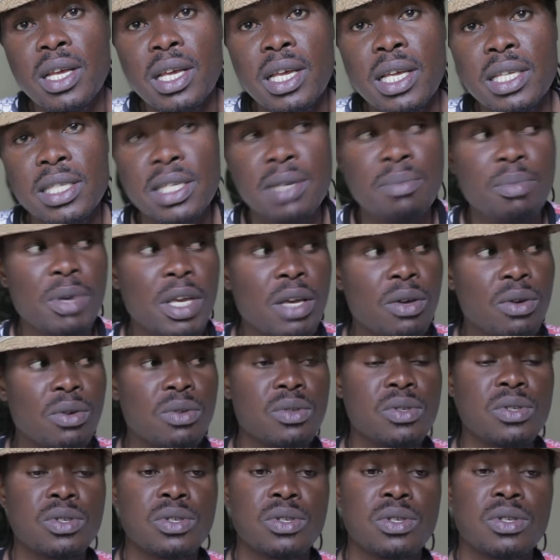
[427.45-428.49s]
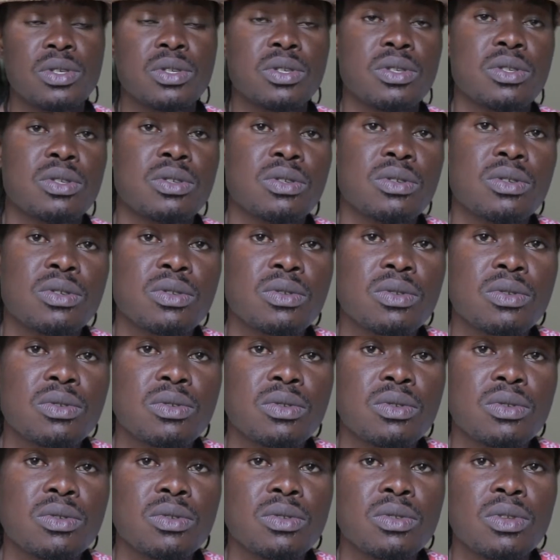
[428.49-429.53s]
Is it because...
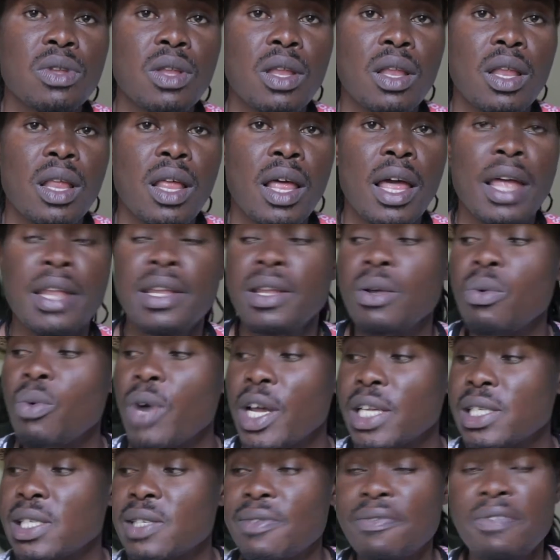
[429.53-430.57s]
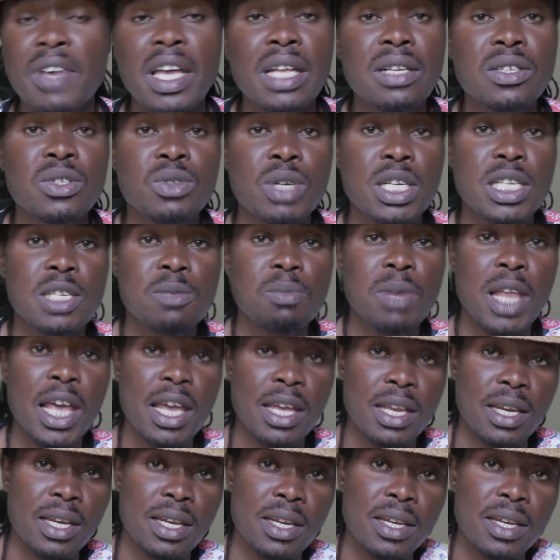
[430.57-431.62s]
And the West failed to explain.